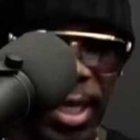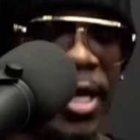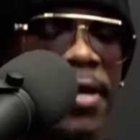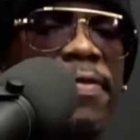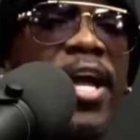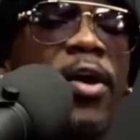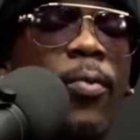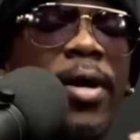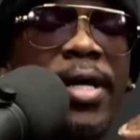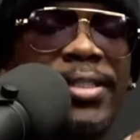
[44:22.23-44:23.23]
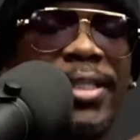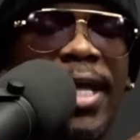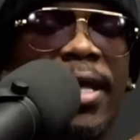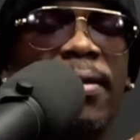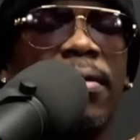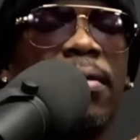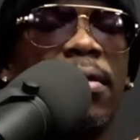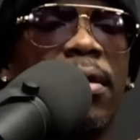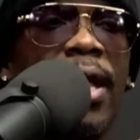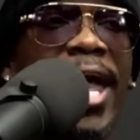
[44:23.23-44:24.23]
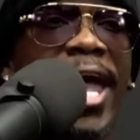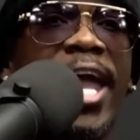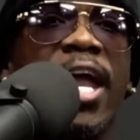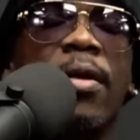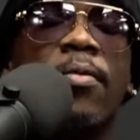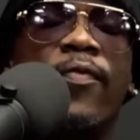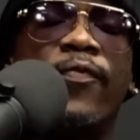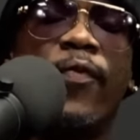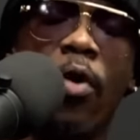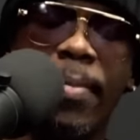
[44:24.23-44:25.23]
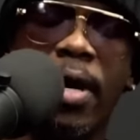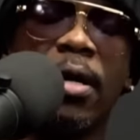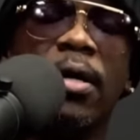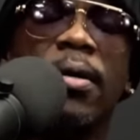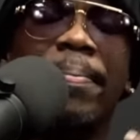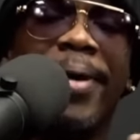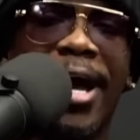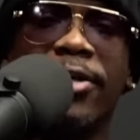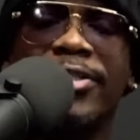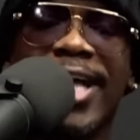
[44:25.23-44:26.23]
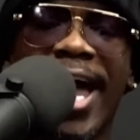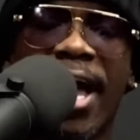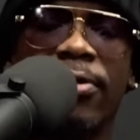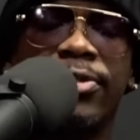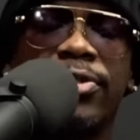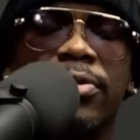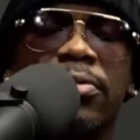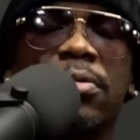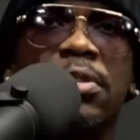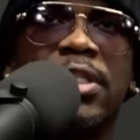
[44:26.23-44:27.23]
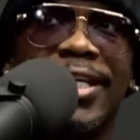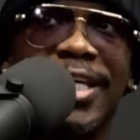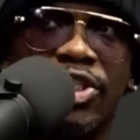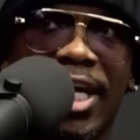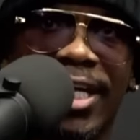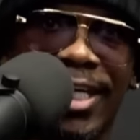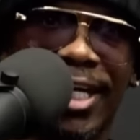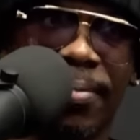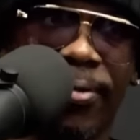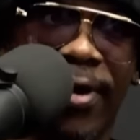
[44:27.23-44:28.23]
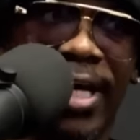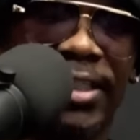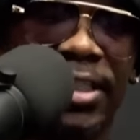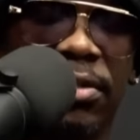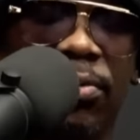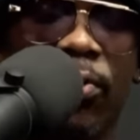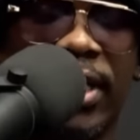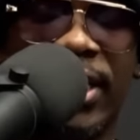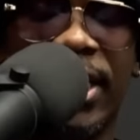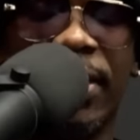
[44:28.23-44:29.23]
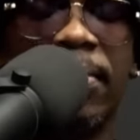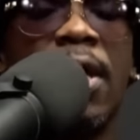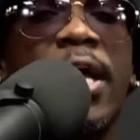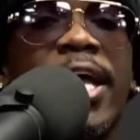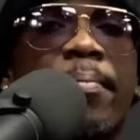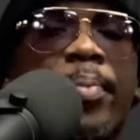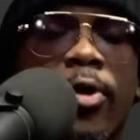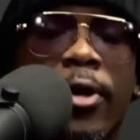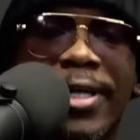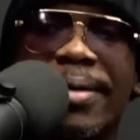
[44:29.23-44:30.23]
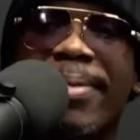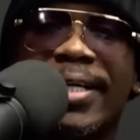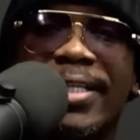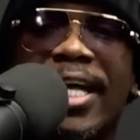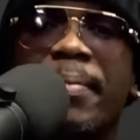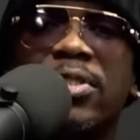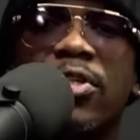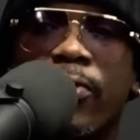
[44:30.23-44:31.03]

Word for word: there was a former Potter's House TD Jakes Enterprises, one of them, employee by the name of Darrell